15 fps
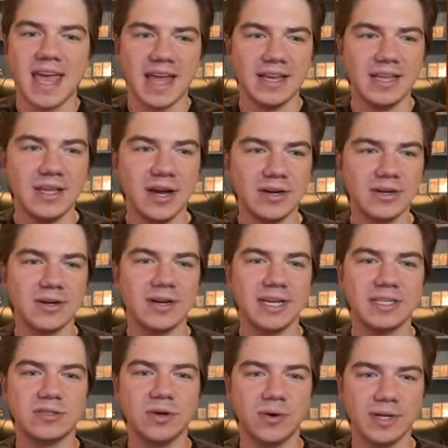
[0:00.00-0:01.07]
And Younger
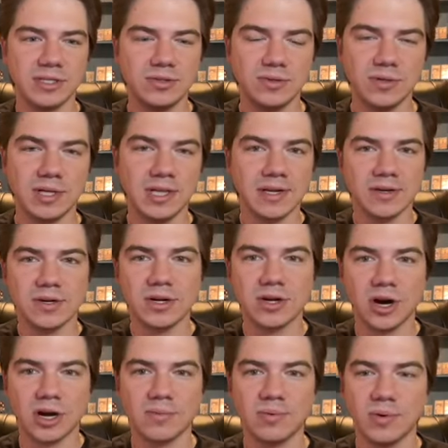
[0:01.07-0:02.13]
is going to clear your
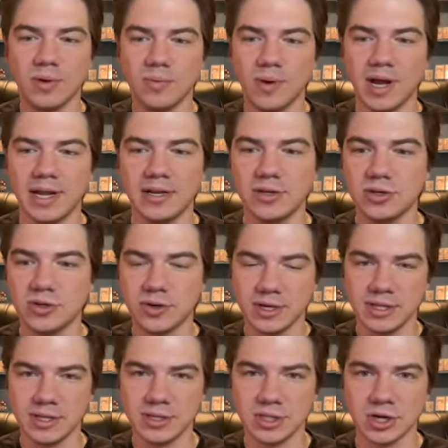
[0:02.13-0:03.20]
card pool one
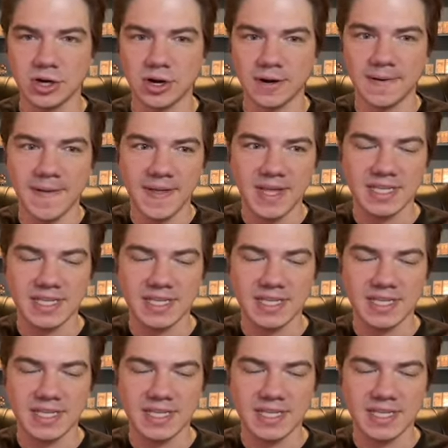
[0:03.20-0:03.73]
during the turn.